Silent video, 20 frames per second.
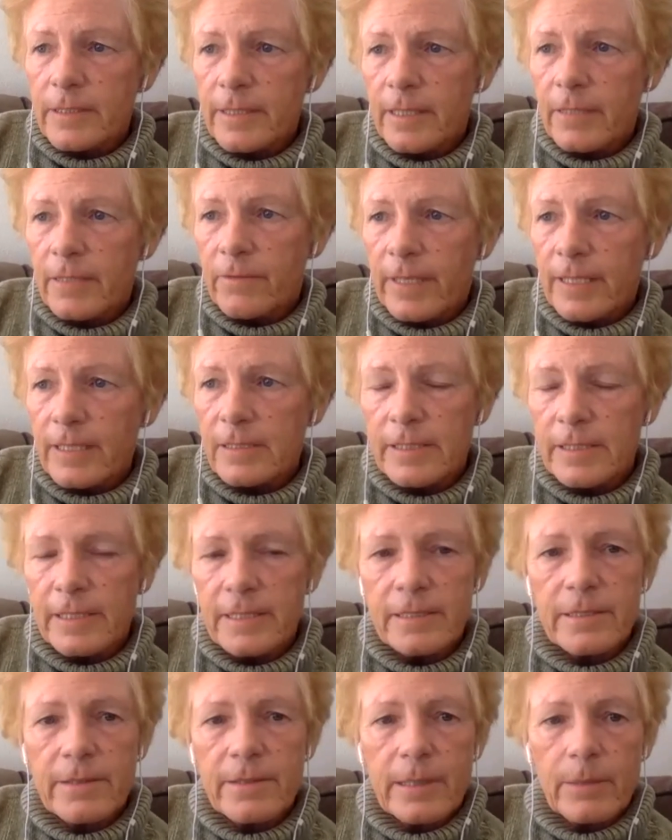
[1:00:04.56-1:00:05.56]
to get
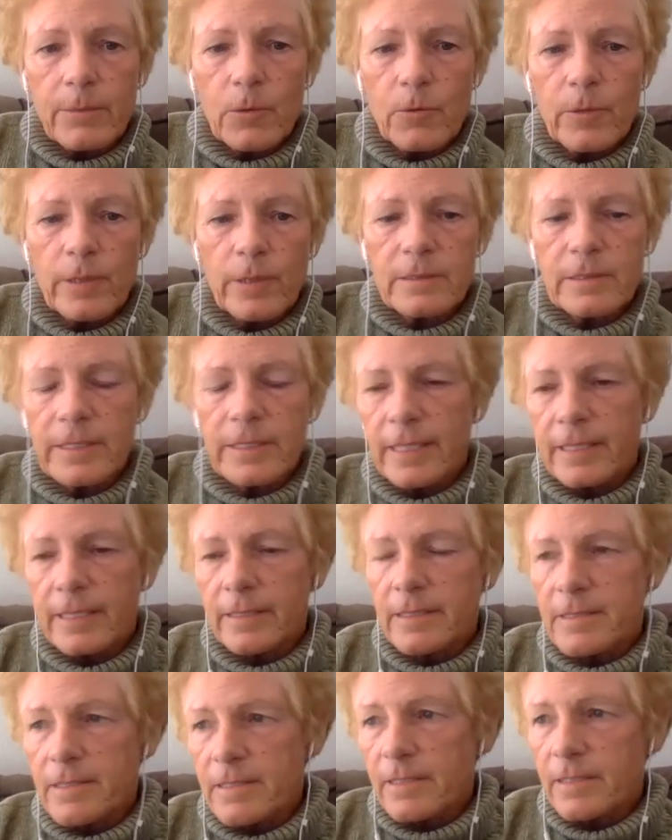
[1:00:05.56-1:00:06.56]
vaccine to them quickly
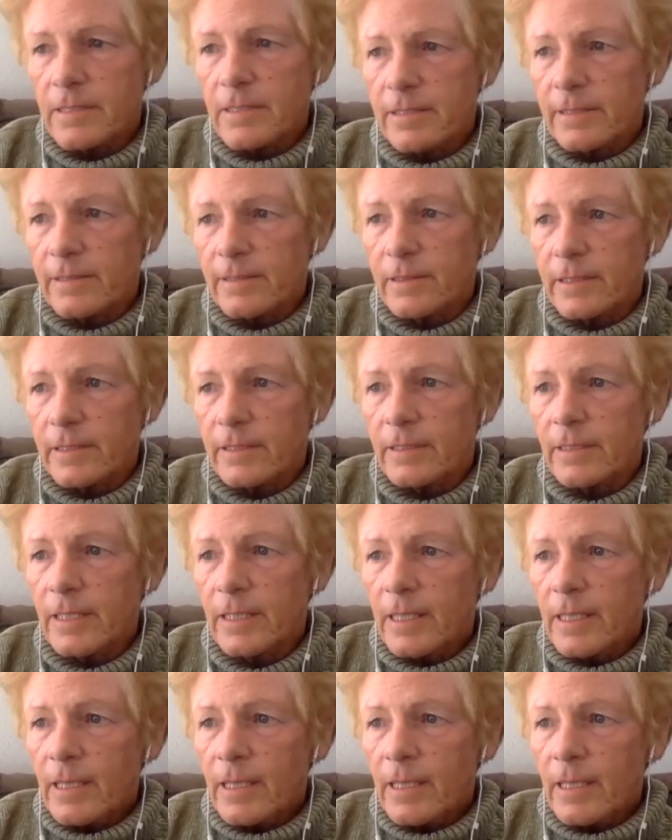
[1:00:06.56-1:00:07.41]
and consistently,